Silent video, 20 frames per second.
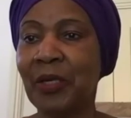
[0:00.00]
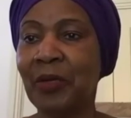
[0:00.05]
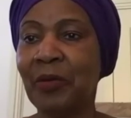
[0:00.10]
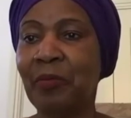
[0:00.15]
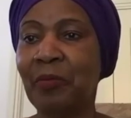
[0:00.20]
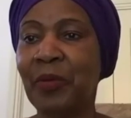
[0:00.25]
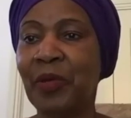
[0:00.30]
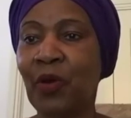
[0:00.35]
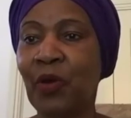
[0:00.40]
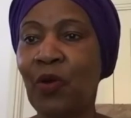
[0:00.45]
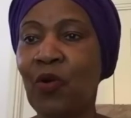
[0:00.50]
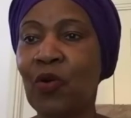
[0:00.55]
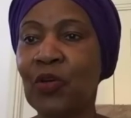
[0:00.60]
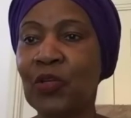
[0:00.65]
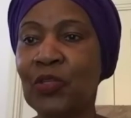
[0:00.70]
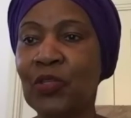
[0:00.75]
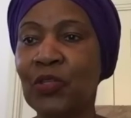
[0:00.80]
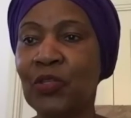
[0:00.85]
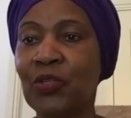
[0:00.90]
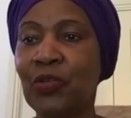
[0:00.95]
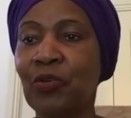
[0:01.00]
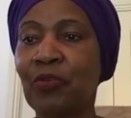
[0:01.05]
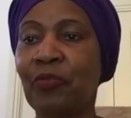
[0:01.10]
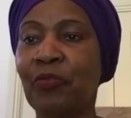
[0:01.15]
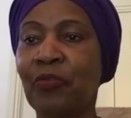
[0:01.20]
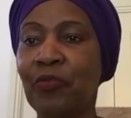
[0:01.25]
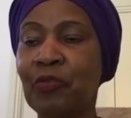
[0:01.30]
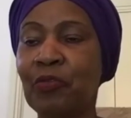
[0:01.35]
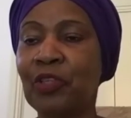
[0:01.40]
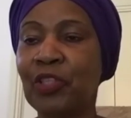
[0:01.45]
because your
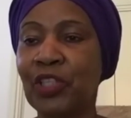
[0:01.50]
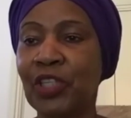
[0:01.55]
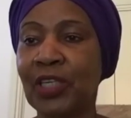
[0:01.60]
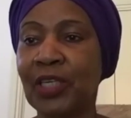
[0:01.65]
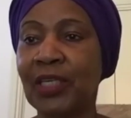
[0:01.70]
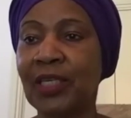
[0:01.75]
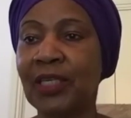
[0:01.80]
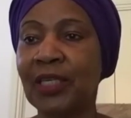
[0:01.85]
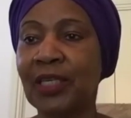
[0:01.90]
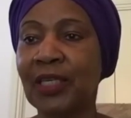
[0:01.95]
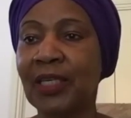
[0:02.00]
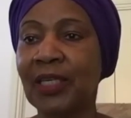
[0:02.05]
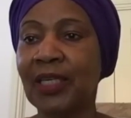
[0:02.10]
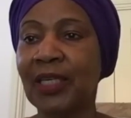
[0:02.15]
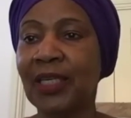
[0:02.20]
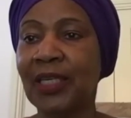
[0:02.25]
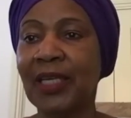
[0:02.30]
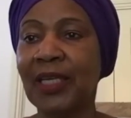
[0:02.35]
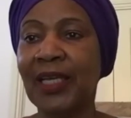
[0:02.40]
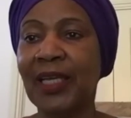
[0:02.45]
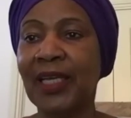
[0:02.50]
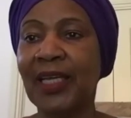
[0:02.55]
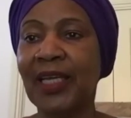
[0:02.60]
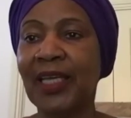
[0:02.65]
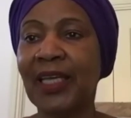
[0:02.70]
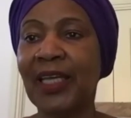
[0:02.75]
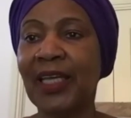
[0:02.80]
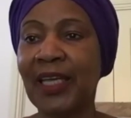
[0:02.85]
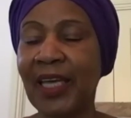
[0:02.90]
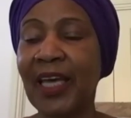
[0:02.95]
future
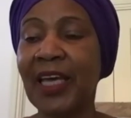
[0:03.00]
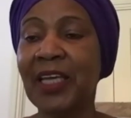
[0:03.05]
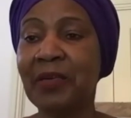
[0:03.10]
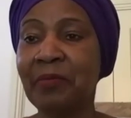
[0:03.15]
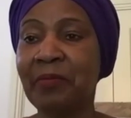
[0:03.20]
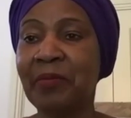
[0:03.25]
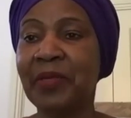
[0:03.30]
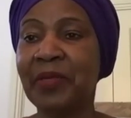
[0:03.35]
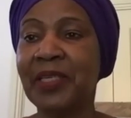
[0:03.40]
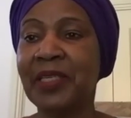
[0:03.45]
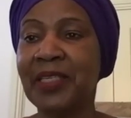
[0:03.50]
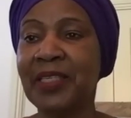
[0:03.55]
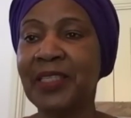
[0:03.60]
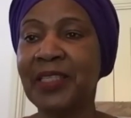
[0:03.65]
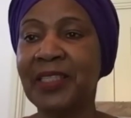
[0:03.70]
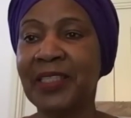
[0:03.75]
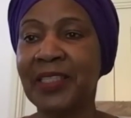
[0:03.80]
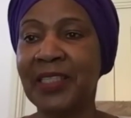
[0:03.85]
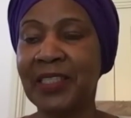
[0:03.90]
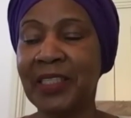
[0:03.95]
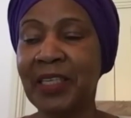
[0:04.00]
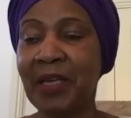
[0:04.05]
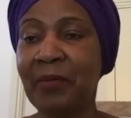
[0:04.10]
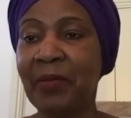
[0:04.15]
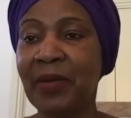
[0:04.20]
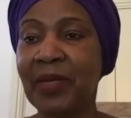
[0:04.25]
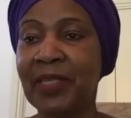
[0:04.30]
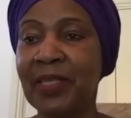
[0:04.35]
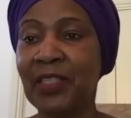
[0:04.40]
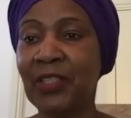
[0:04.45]
can be
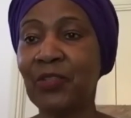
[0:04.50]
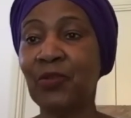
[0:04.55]
determined